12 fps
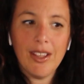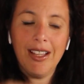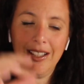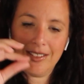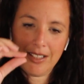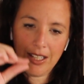
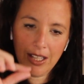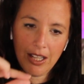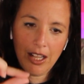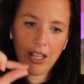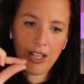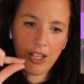is
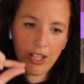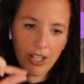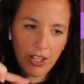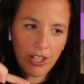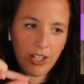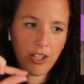
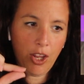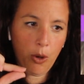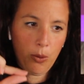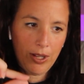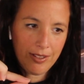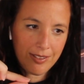the
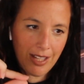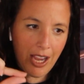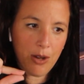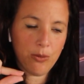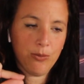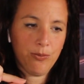note is
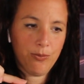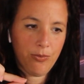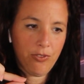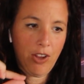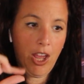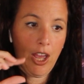down
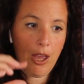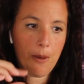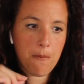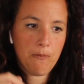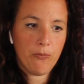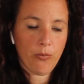for
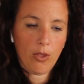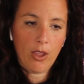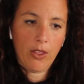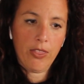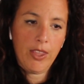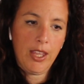her.
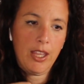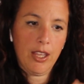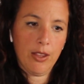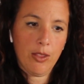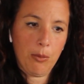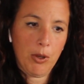
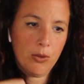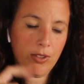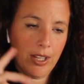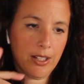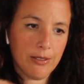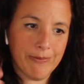The
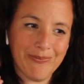music.